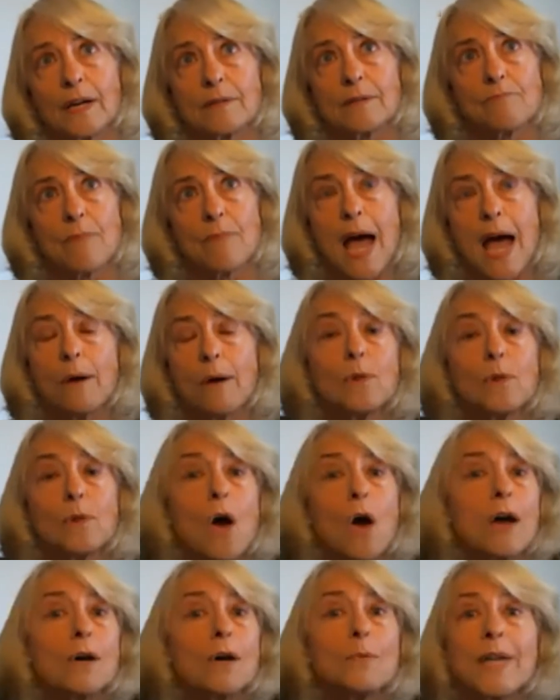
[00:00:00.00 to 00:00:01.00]
how
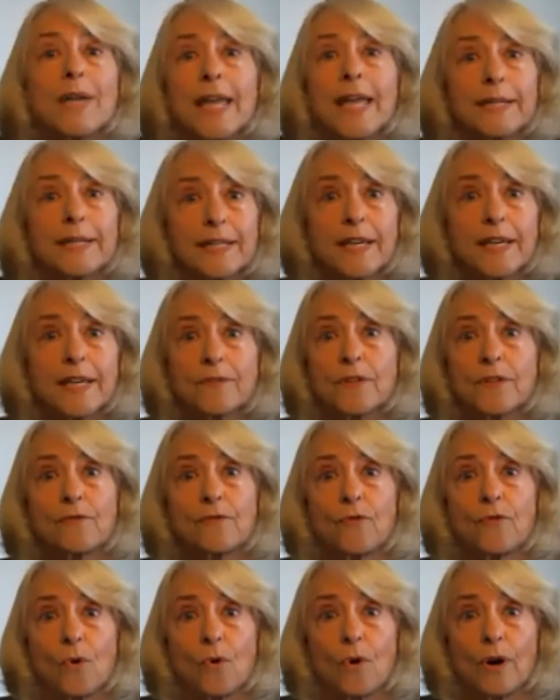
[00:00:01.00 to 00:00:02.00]
long we had to give it
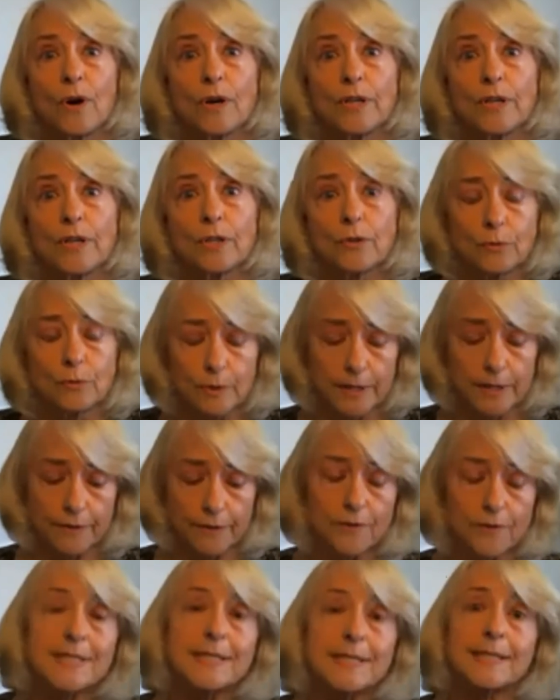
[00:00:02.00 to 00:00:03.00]
for. You know,
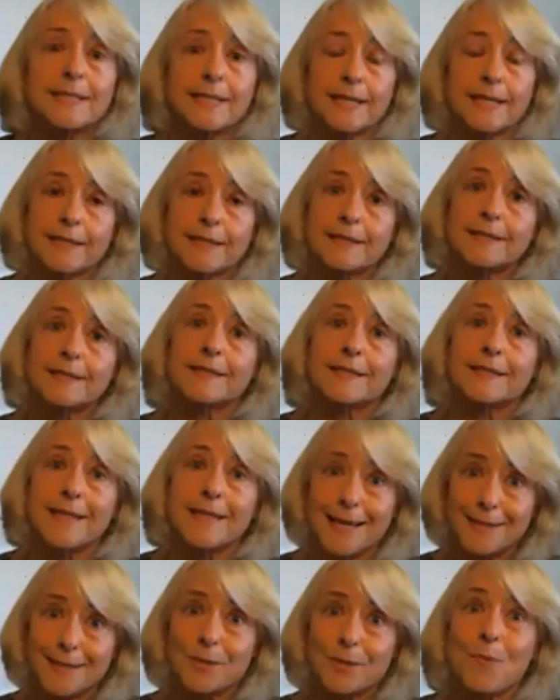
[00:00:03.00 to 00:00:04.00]
liver disease
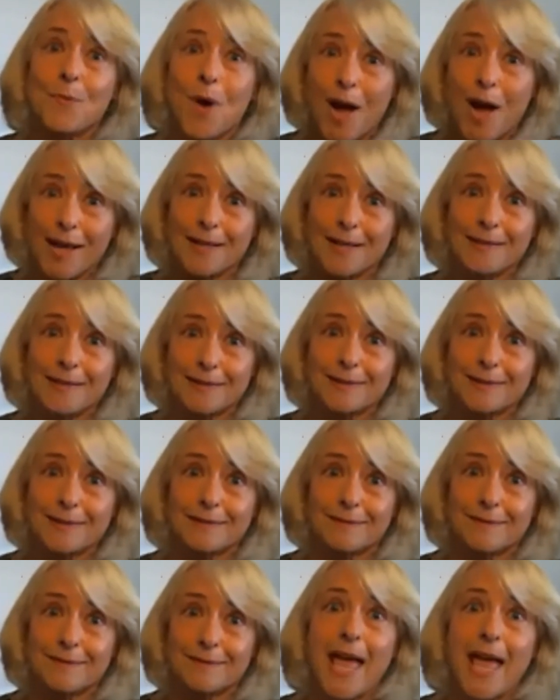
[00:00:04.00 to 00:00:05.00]
takes a while
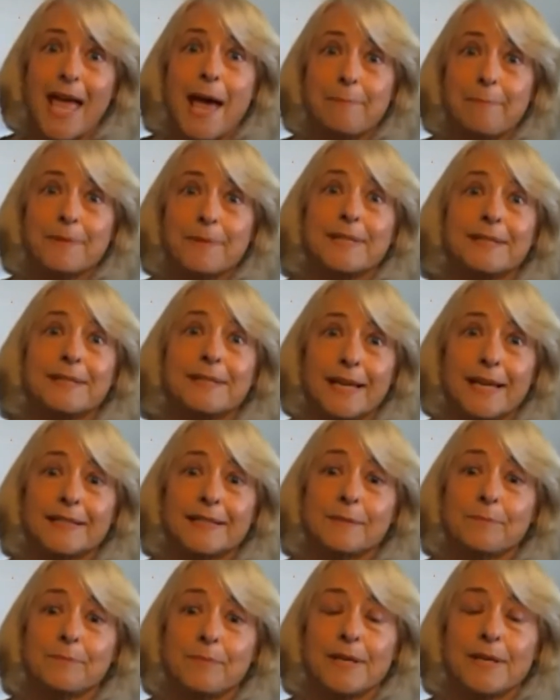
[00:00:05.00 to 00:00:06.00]
to happen and
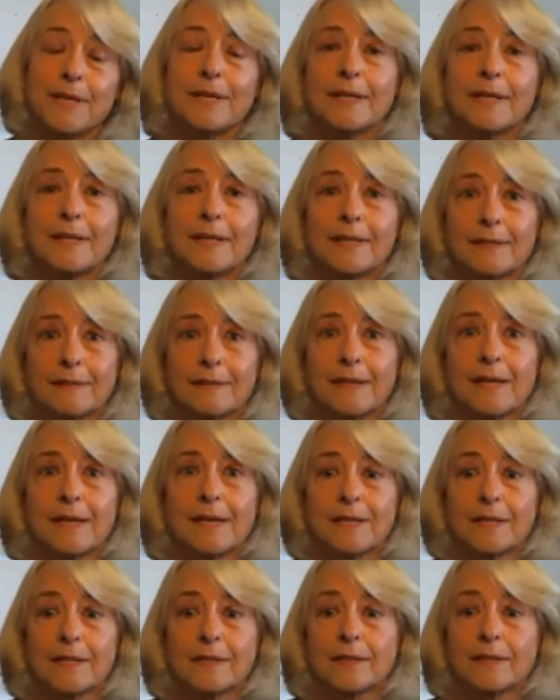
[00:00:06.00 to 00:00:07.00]
to be
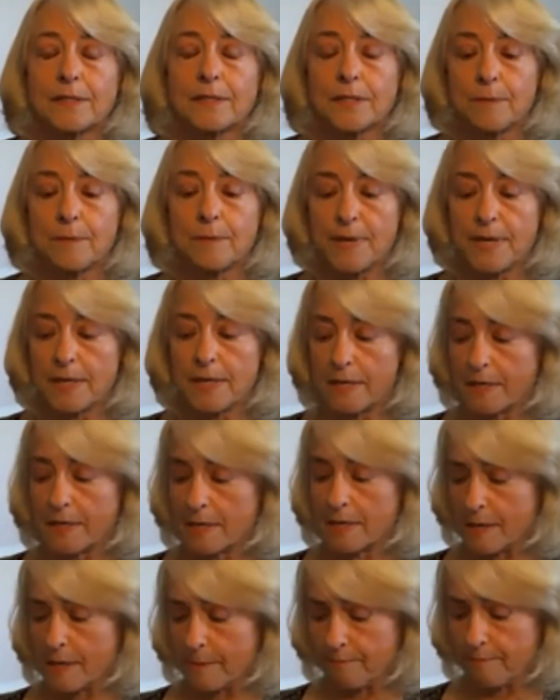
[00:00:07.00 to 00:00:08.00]
uh, to be
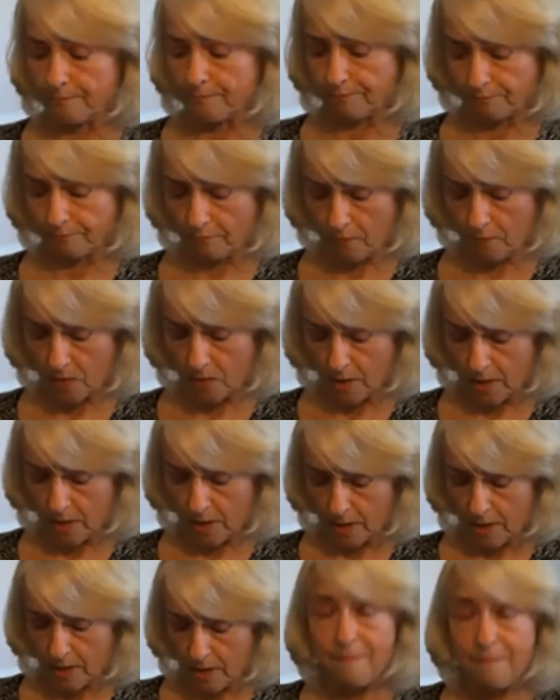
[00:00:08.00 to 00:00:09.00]
um,
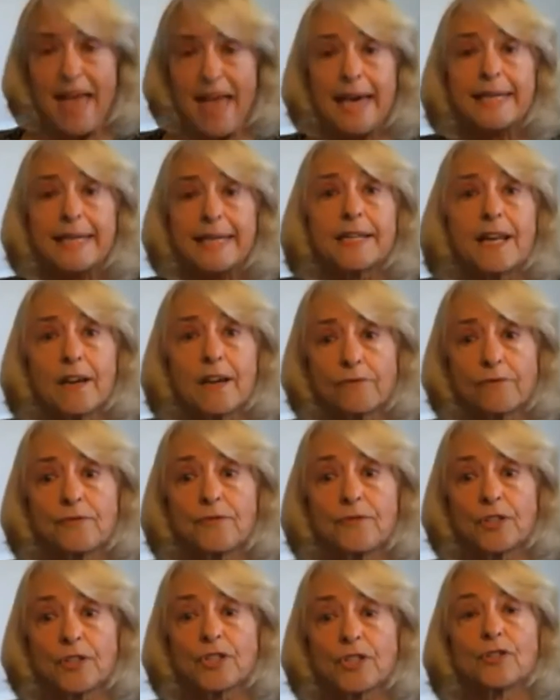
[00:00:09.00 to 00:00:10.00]
bad enough
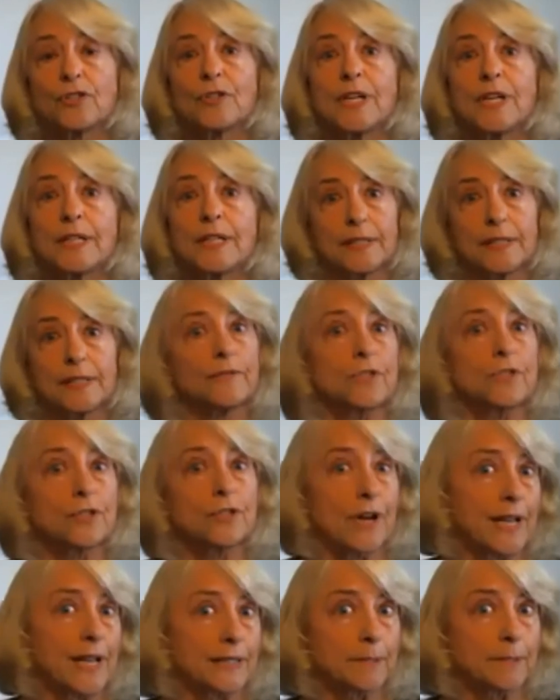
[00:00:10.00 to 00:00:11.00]
that you need a liver
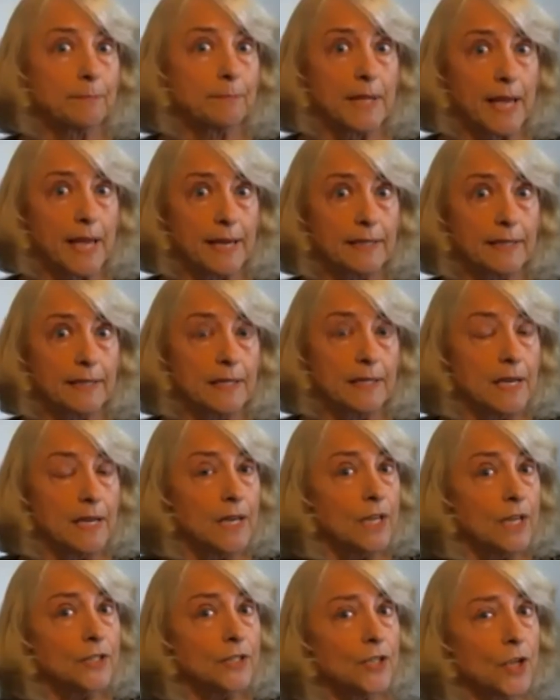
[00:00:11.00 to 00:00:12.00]
transplant.
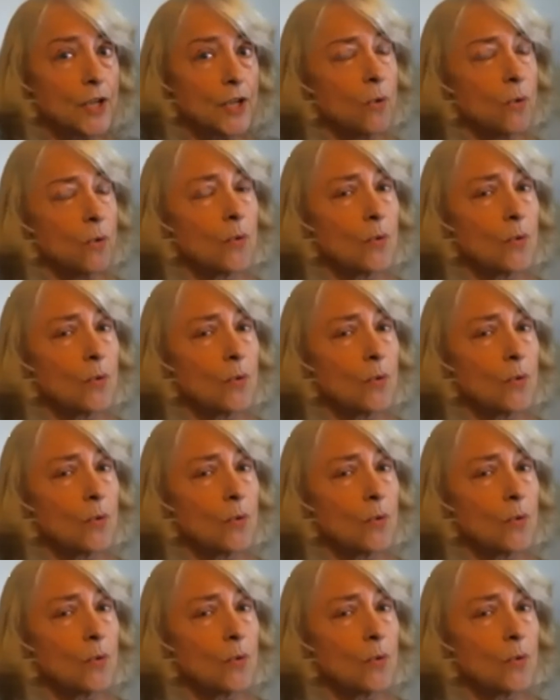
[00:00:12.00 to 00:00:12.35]
So,